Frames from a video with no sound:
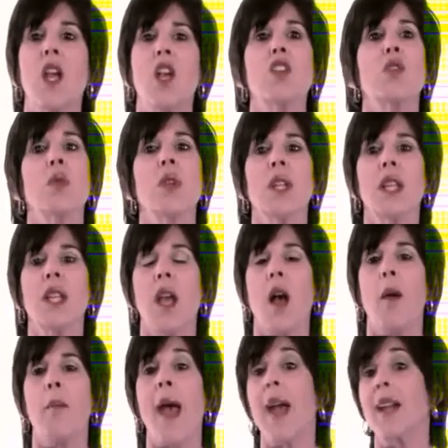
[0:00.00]
to really
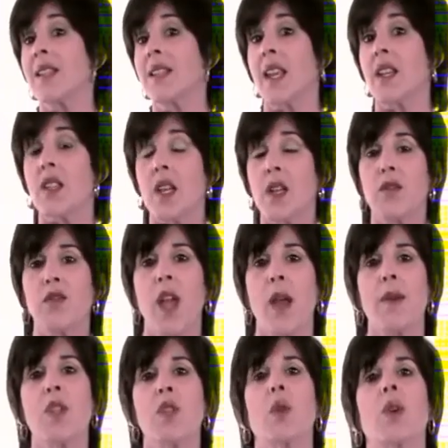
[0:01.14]
act as
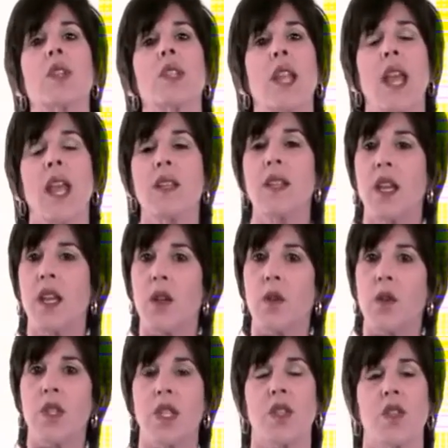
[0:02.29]
anti-inflammatories and
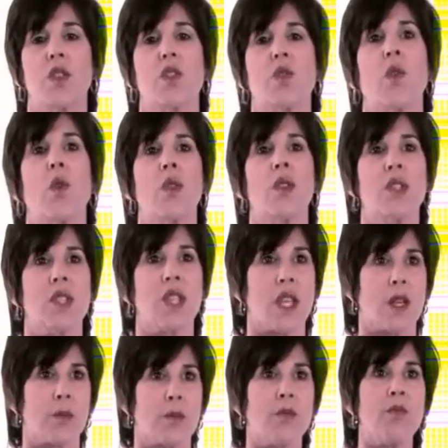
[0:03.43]
anti-irritants for the skin.